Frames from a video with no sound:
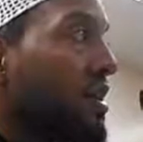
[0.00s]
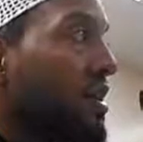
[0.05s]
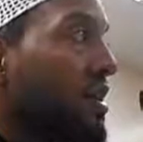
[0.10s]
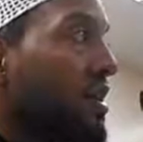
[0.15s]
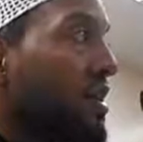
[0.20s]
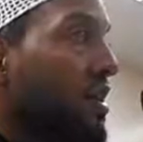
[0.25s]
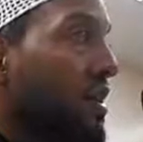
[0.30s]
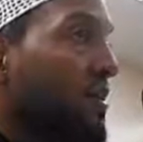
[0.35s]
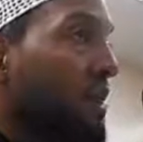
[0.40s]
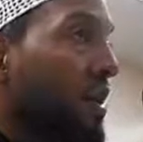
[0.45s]

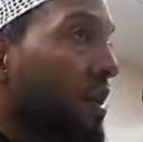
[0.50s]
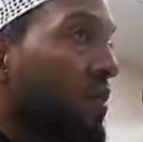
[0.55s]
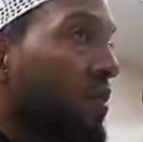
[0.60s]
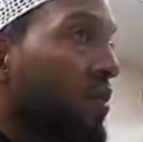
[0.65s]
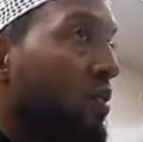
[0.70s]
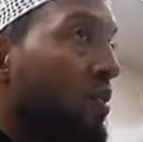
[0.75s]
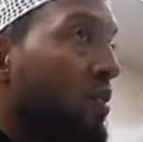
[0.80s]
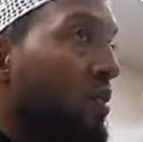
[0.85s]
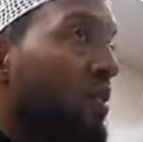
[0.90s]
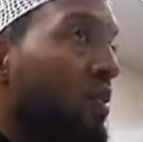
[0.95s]
He made
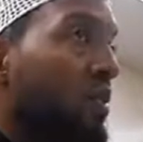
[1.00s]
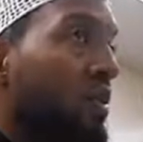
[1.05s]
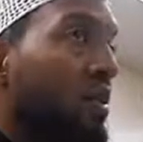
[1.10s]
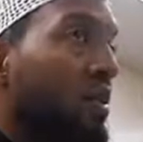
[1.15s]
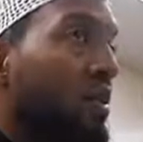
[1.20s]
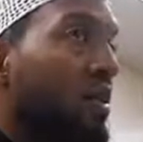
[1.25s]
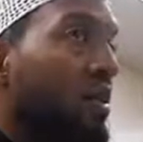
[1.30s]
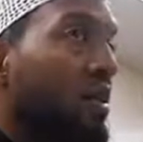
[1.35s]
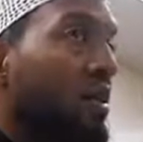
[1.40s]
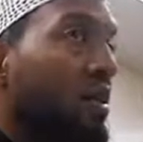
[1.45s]
wudu.
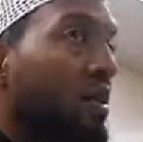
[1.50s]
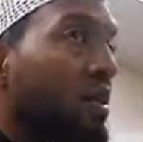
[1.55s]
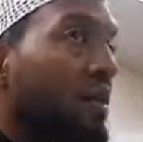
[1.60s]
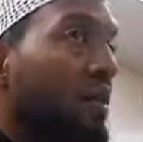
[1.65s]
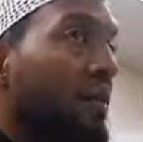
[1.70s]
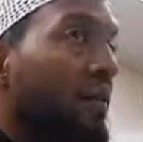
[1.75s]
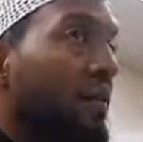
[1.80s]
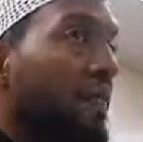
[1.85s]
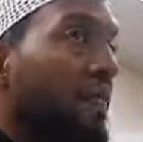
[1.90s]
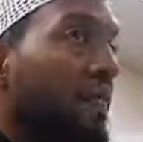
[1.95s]

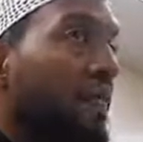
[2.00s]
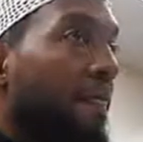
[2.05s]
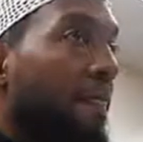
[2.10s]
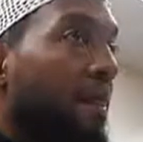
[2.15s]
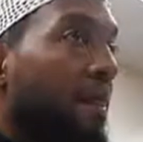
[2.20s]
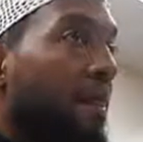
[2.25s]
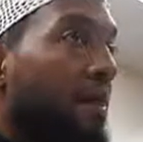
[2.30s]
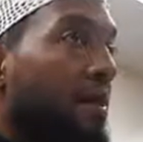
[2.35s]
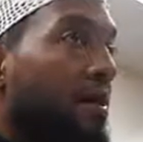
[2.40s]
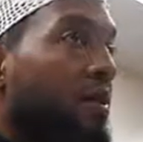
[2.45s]

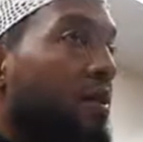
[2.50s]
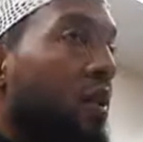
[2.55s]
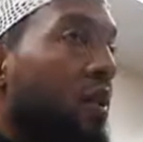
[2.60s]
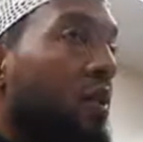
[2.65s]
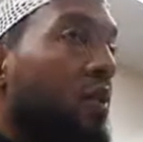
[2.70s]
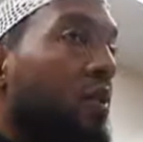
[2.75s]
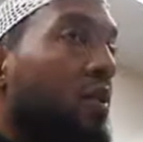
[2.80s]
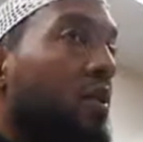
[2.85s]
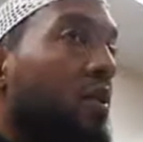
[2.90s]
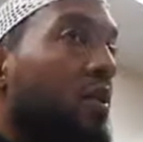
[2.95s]

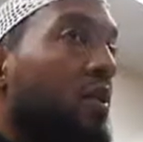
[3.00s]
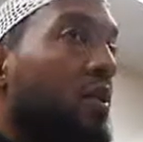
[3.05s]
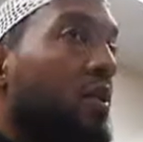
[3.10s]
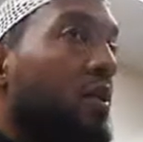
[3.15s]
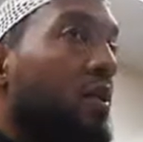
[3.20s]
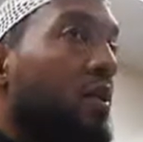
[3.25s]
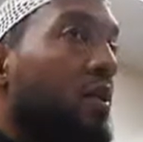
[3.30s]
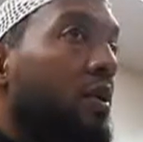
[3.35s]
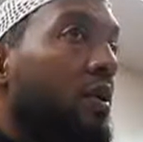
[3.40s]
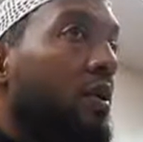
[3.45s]
So,
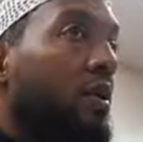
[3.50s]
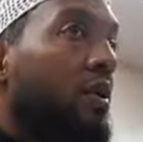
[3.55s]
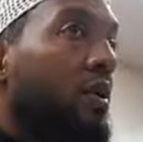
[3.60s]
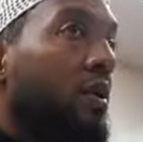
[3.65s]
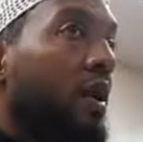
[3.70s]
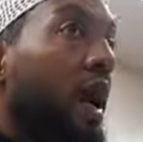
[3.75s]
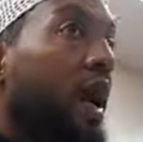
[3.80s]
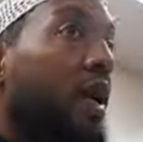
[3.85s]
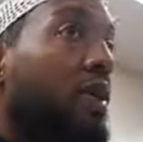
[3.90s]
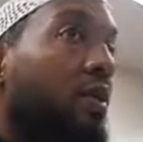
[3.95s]

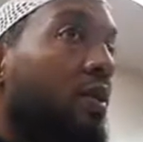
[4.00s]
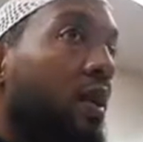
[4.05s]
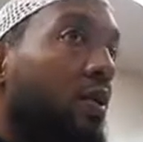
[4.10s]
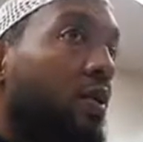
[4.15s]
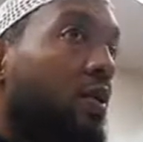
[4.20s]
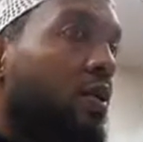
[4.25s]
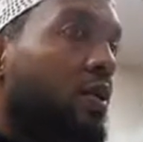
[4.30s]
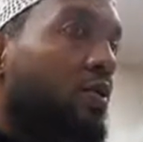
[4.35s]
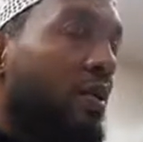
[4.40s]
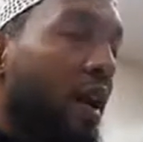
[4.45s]
actually he
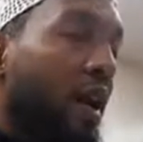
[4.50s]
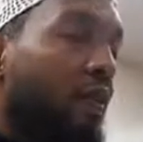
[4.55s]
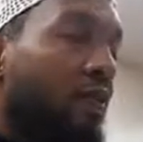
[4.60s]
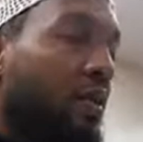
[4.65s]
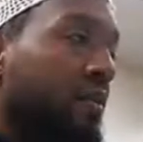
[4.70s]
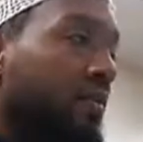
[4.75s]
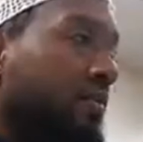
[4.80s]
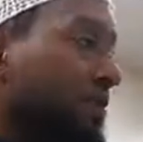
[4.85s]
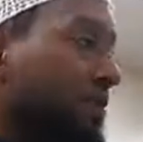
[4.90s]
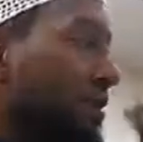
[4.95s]
was
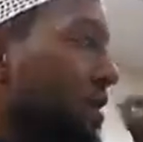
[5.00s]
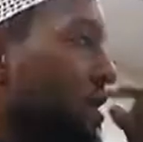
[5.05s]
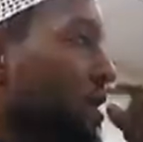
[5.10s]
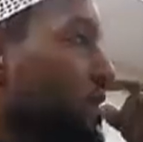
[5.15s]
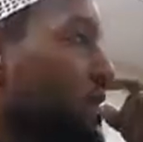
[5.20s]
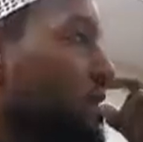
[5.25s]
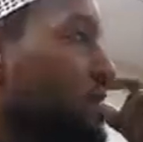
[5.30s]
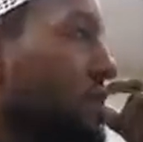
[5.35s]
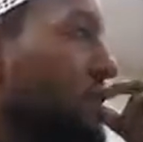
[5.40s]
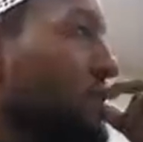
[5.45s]
traveling.
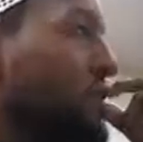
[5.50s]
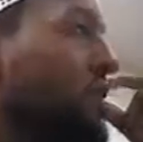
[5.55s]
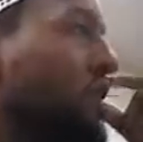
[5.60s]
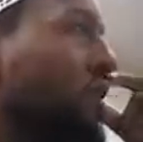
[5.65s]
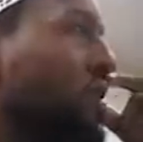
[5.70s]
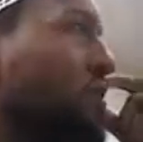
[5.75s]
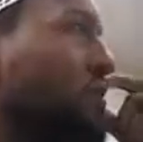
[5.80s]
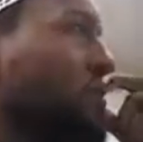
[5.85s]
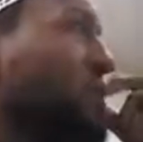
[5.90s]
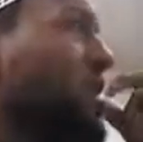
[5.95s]
This is mentioned
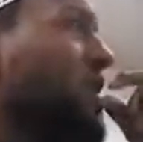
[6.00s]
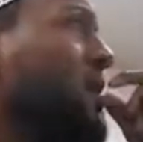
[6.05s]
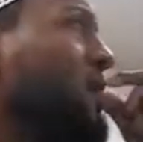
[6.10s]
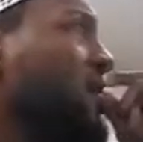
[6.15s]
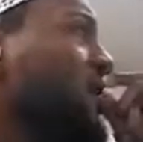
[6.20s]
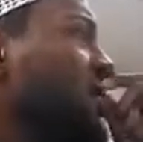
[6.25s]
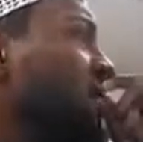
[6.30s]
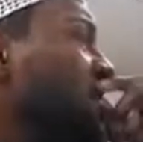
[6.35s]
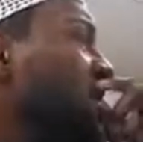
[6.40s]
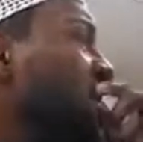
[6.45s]
on the tape
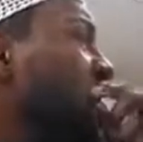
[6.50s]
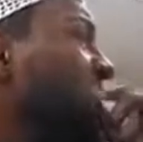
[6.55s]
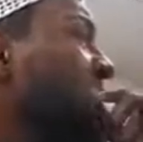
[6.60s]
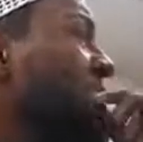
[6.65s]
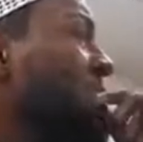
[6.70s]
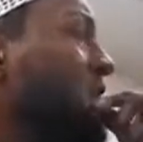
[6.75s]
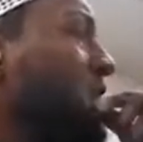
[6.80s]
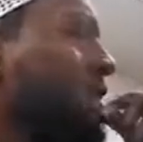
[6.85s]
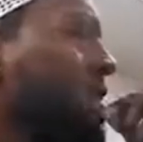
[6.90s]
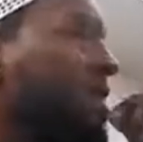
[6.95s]
of
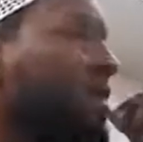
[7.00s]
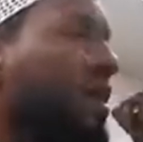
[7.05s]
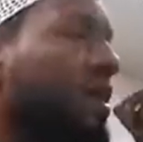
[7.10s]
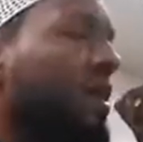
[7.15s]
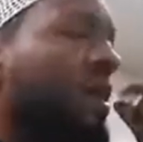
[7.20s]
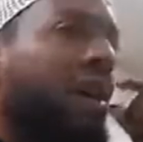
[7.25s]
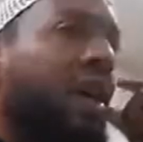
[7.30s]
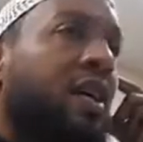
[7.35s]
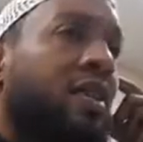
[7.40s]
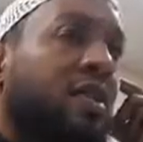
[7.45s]
one of
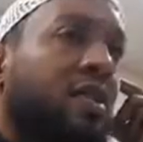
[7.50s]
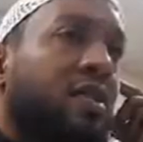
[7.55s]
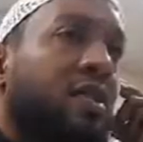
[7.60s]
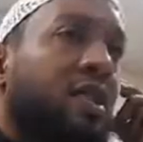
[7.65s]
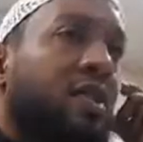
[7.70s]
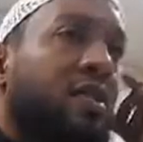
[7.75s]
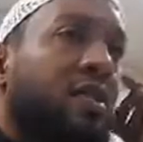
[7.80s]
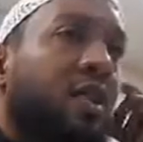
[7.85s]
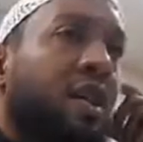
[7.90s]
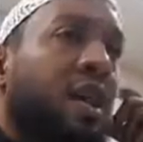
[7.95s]
the lectures,
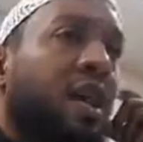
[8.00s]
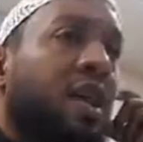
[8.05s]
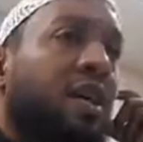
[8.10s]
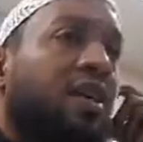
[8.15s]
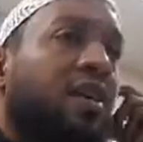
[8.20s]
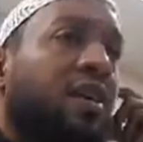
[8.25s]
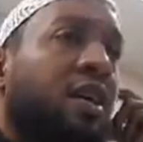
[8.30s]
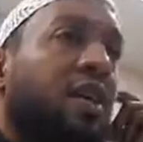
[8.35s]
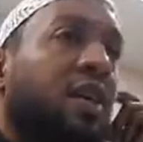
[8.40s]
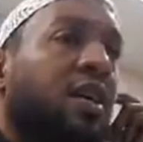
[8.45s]
Sheikh Salih
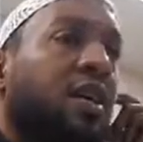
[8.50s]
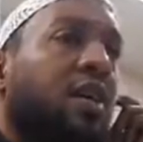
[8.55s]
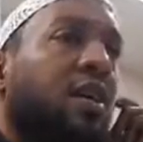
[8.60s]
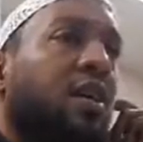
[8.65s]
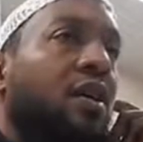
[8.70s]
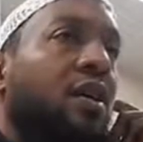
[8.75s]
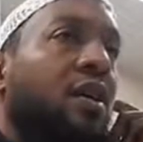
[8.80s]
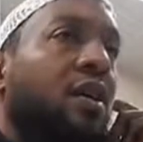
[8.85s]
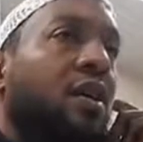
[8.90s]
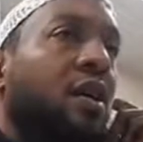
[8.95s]
al-Sheikh there.
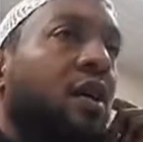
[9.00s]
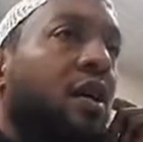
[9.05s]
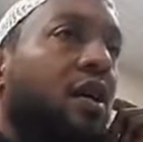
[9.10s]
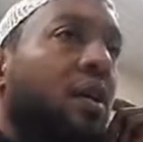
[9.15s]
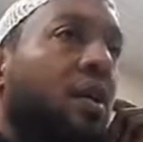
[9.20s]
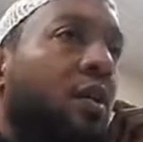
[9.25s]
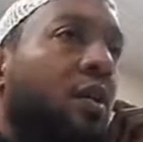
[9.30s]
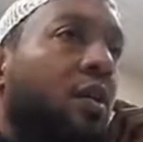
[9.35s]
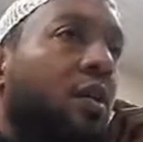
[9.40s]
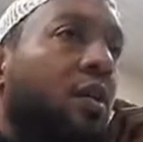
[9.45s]

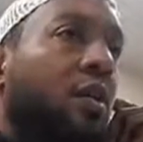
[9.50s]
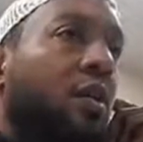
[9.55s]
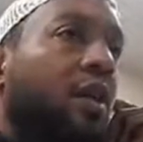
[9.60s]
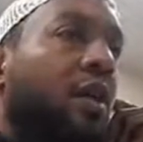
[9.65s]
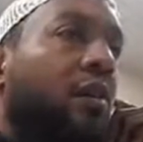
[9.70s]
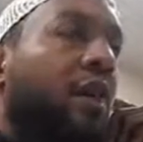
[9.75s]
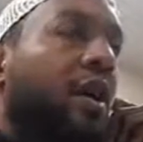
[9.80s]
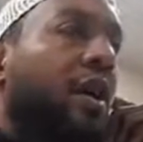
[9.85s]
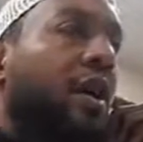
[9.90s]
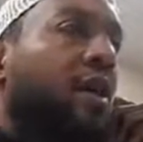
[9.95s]
The
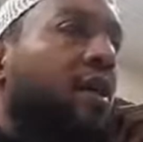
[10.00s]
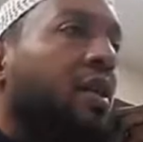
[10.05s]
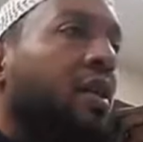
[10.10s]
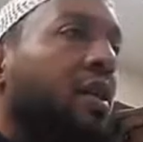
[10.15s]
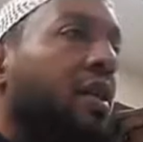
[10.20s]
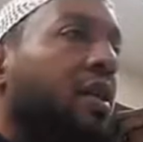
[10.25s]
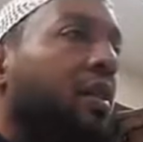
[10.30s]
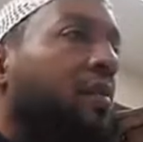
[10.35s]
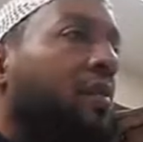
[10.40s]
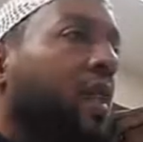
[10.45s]
ulama
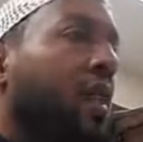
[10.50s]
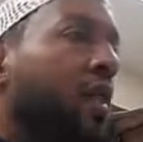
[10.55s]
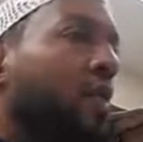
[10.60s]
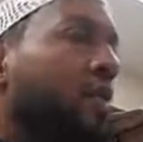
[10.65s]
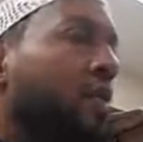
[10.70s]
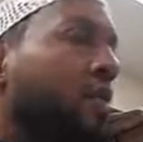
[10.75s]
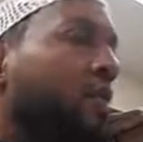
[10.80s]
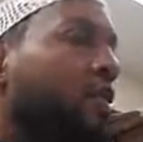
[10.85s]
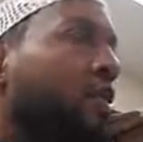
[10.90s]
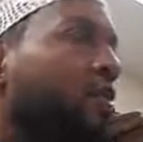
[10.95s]
hadith, a man,
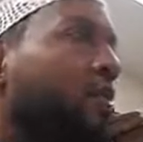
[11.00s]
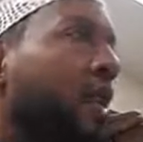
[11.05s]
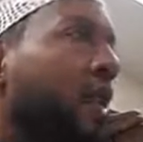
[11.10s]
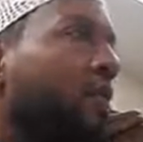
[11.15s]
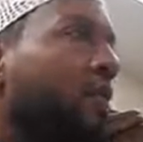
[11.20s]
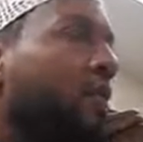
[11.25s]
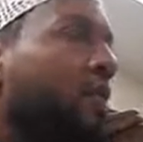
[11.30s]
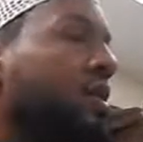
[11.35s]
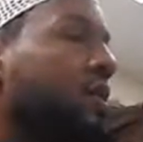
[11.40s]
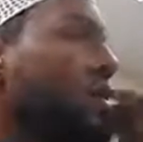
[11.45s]
he was
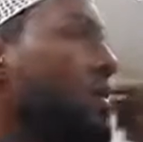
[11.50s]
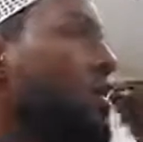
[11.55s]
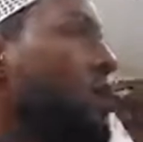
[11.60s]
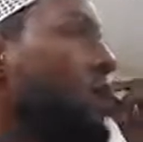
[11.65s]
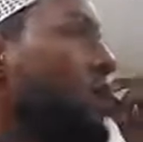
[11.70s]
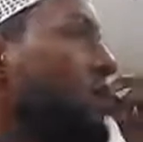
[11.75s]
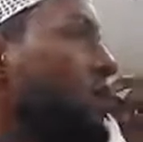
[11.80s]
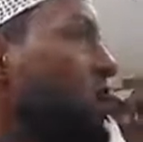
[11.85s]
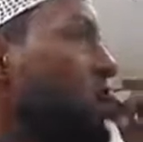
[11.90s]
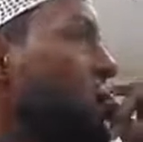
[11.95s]
traveling.
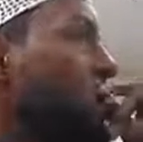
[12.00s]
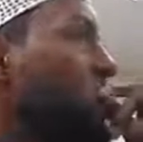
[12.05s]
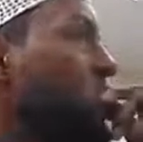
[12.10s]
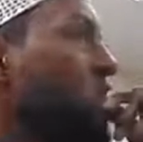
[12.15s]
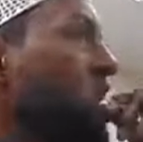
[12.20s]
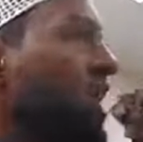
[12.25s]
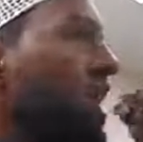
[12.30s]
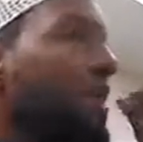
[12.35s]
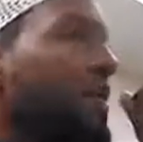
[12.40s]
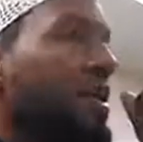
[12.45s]
So
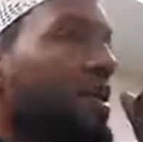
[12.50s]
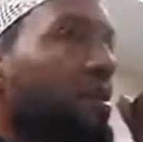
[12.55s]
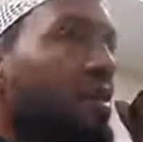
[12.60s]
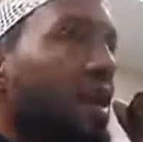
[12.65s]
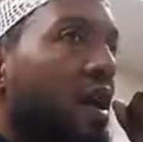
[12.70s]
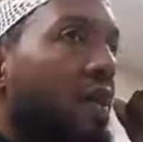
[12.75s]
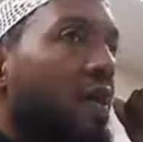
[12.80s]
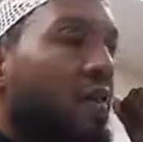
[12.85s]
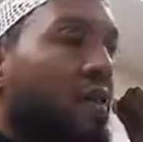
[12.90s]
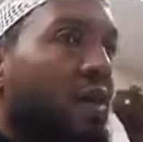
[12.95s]
he came and he
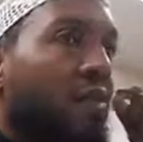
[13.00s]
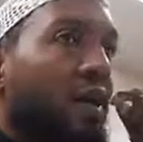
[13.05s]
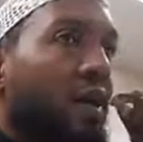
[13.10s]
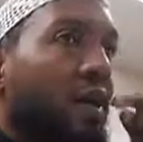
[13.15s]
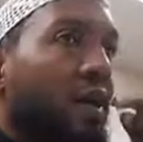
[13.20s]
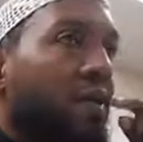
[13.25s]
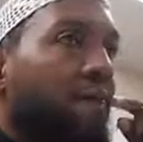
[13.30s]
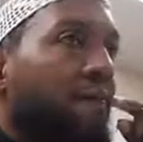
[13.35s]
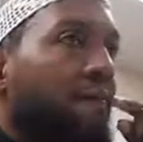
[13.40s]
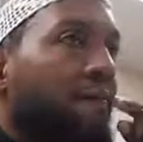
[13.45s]
stayed with the
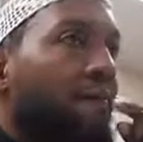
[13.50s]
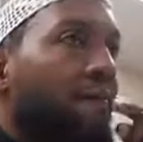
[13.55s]
man.